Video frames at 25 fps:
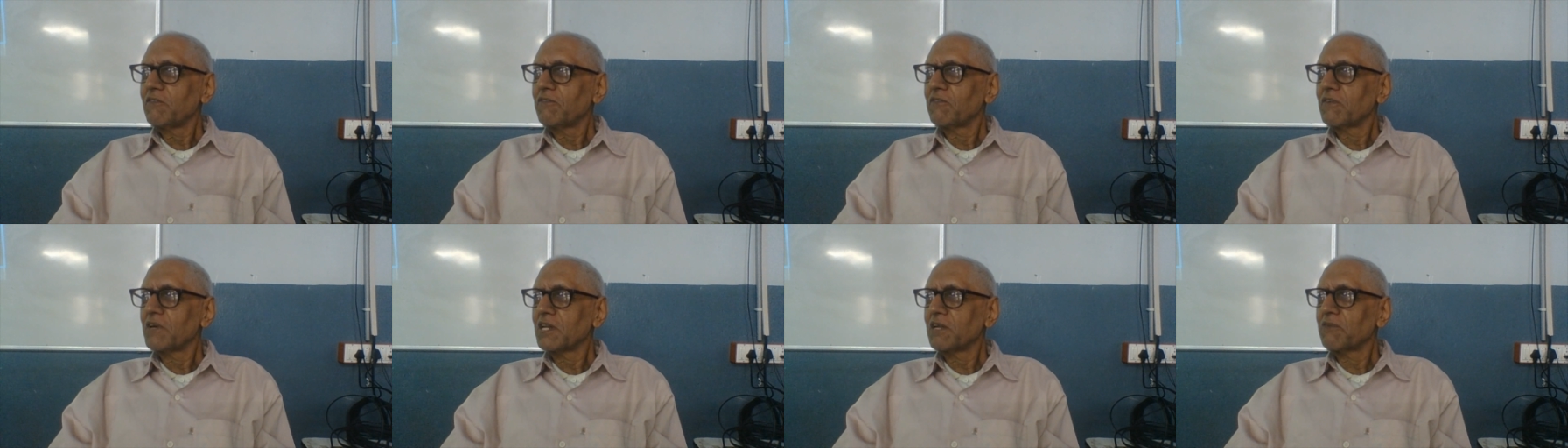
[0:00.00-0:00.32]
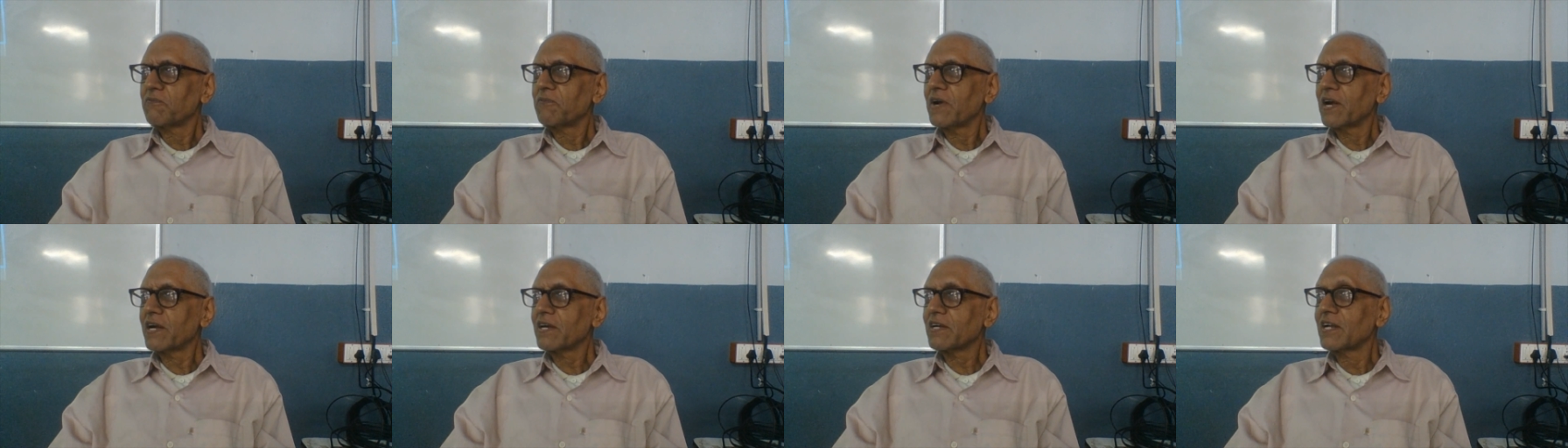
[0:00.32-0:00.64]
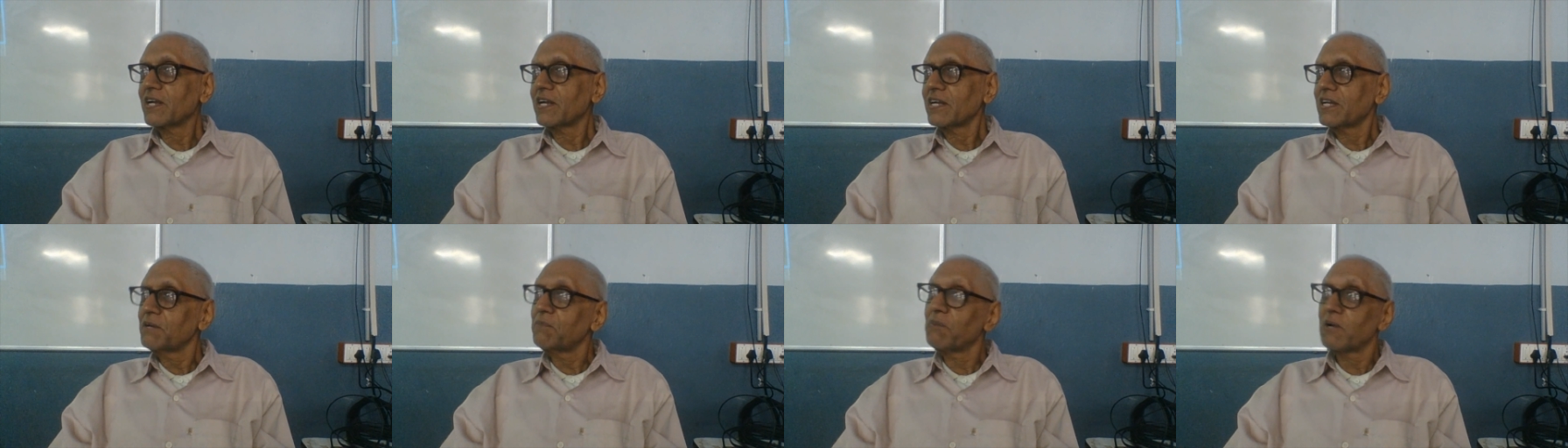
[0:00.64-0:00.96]
very fat
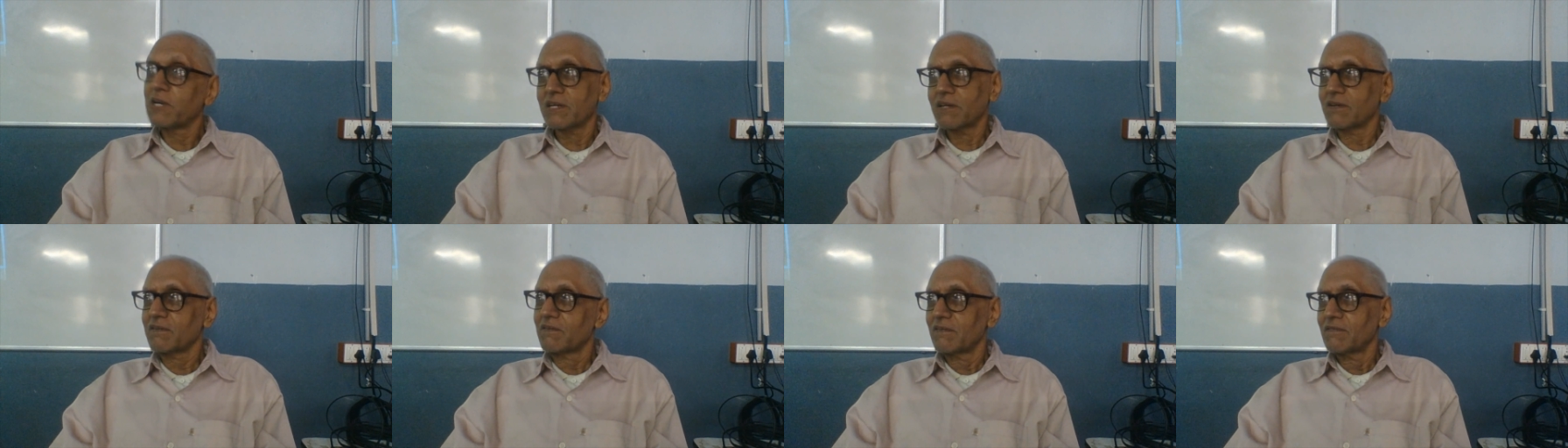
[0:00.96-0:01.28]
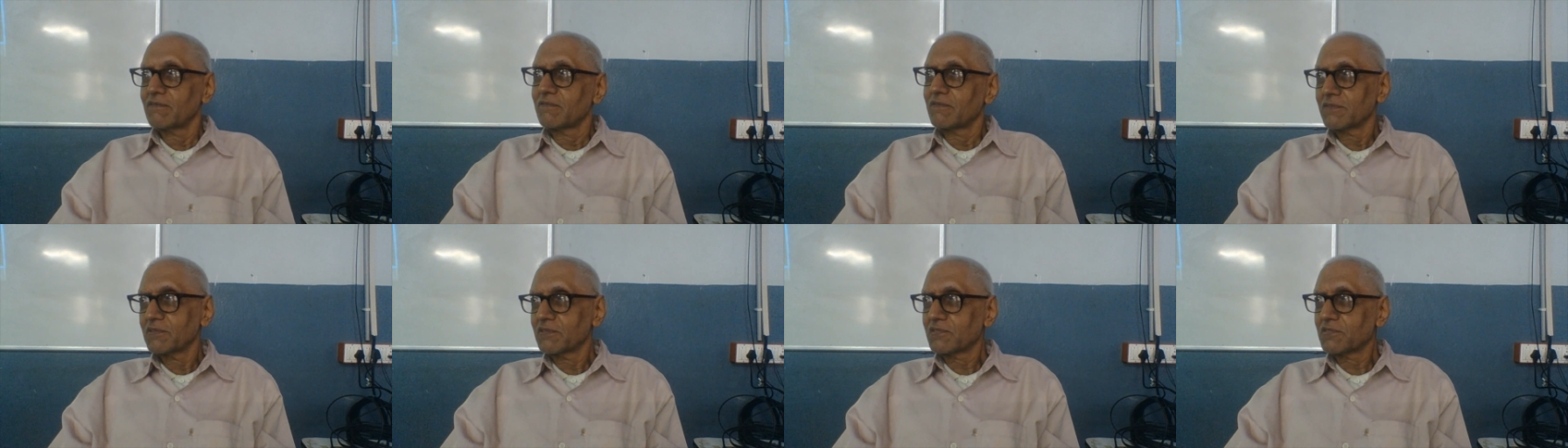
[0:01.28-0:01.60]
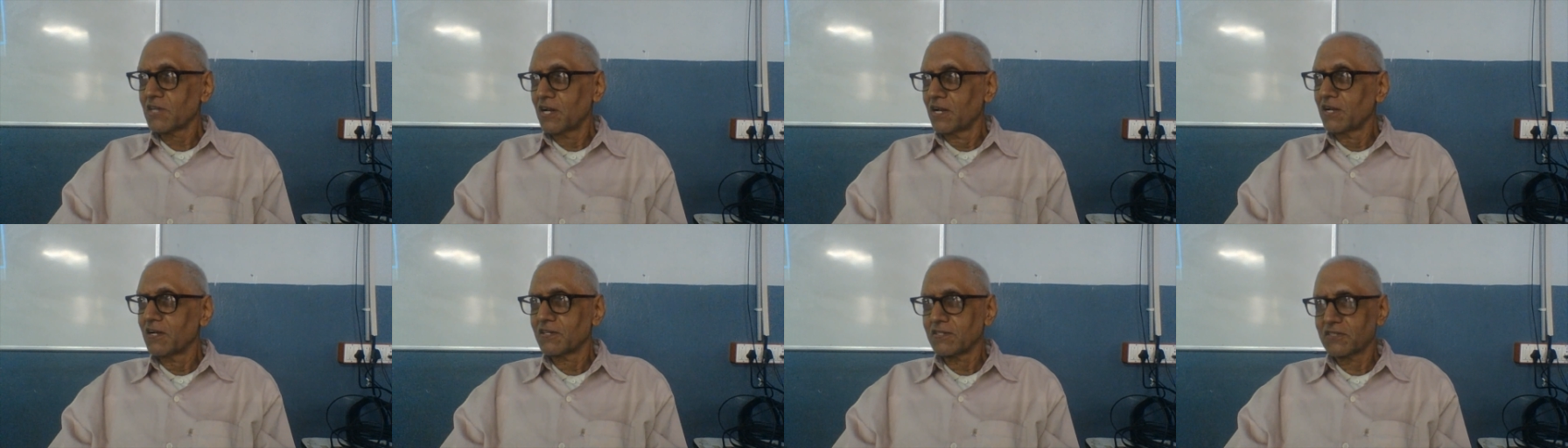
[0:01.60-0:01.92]
lady, but
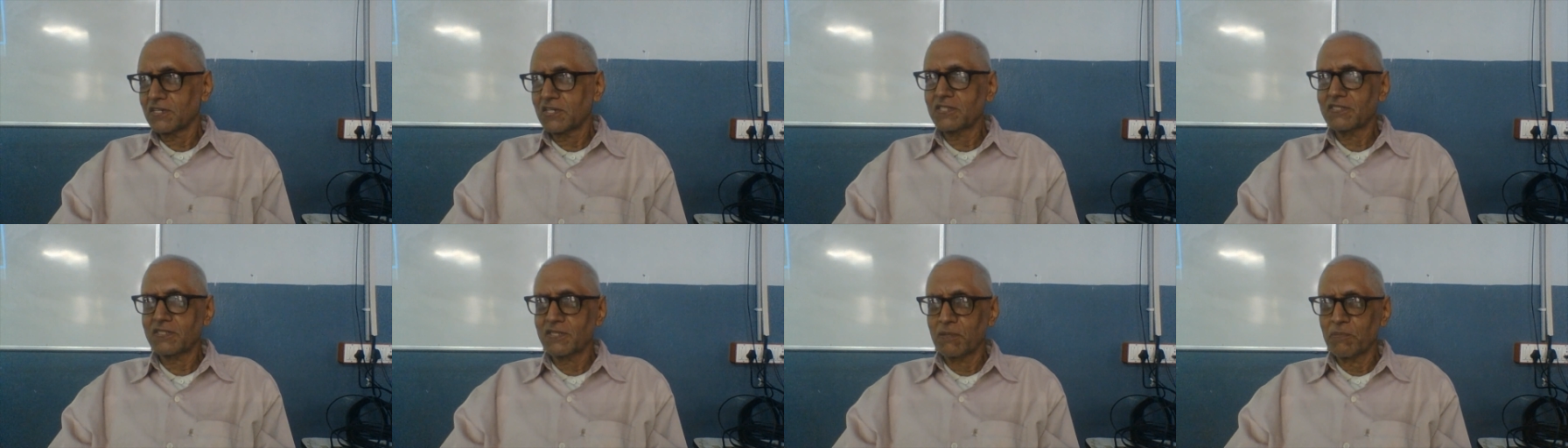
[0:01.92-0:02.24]
still she is the